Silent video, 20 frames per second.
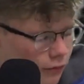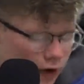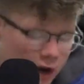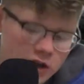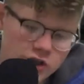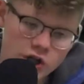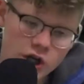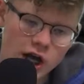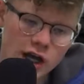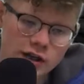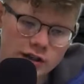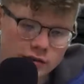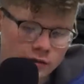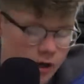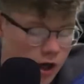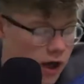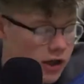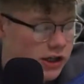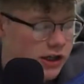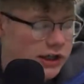Franchise.
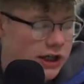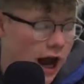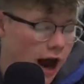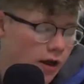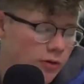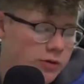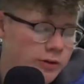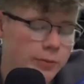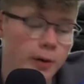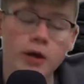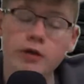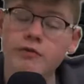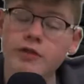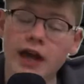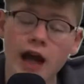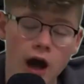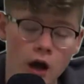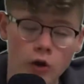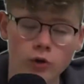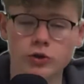Skyrim is part of
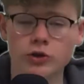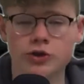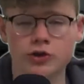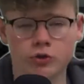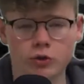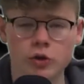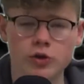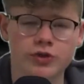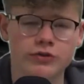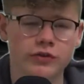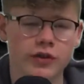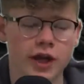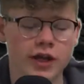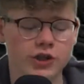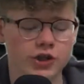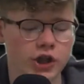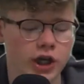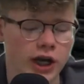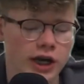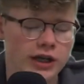the Elder Scrolls
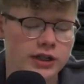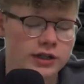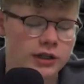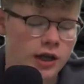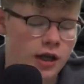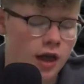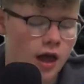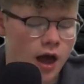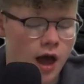franchise,